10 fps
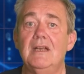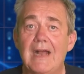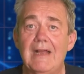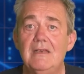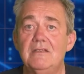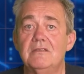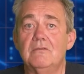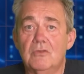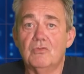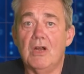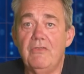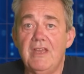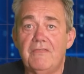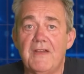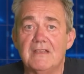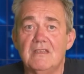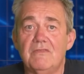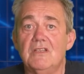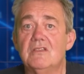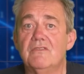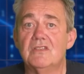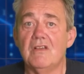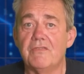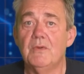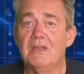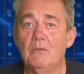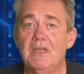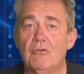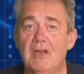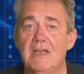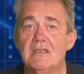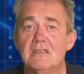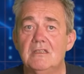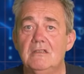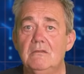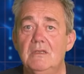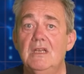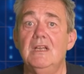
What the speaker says: and grow the effectiveness of the software that we create too,